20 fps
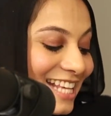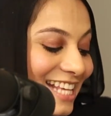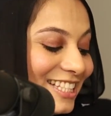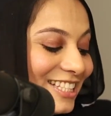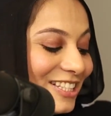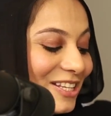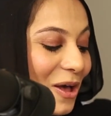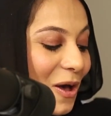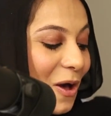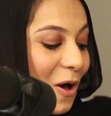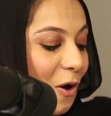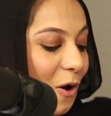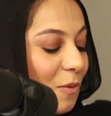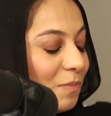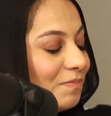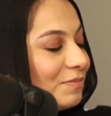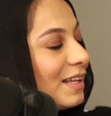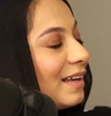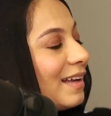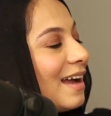
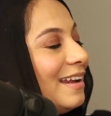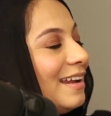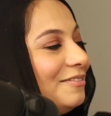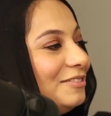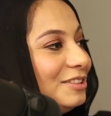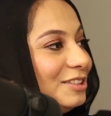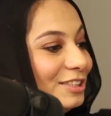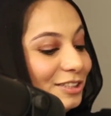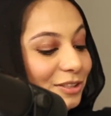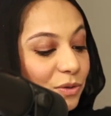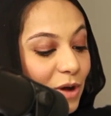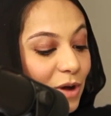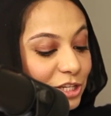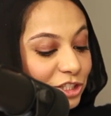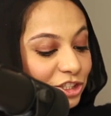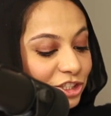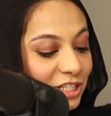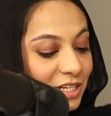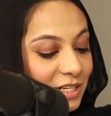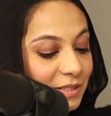So, kind of just a
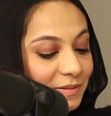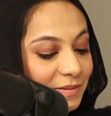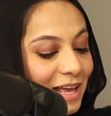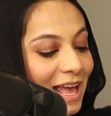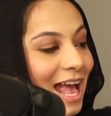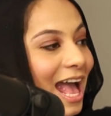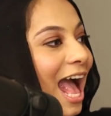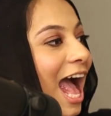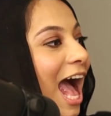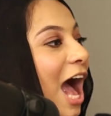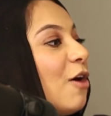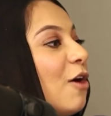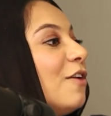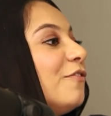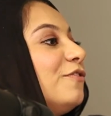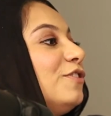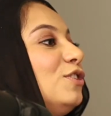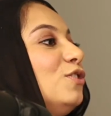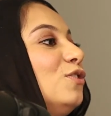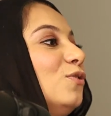question. How
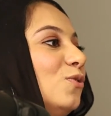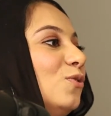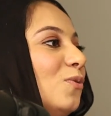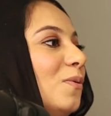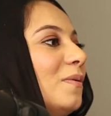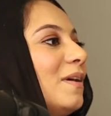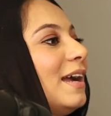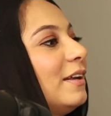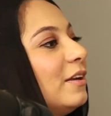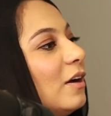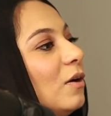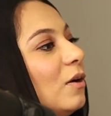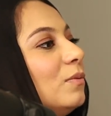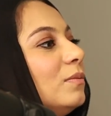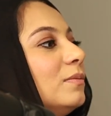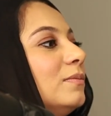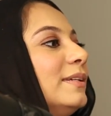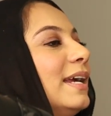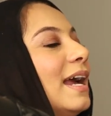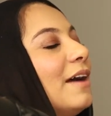have you, I know,
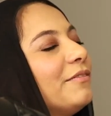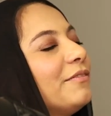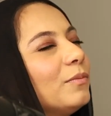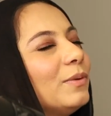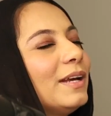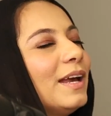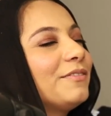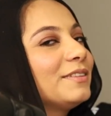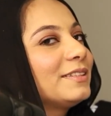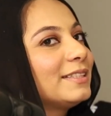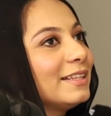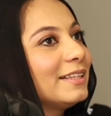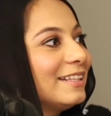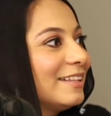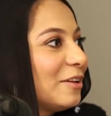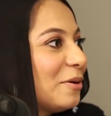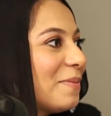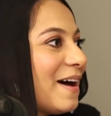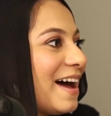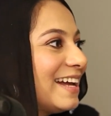we have the silly
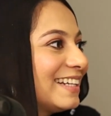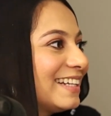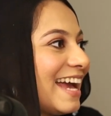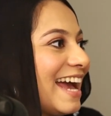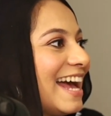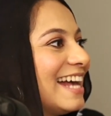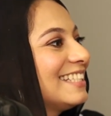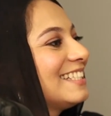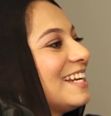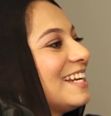little podcast.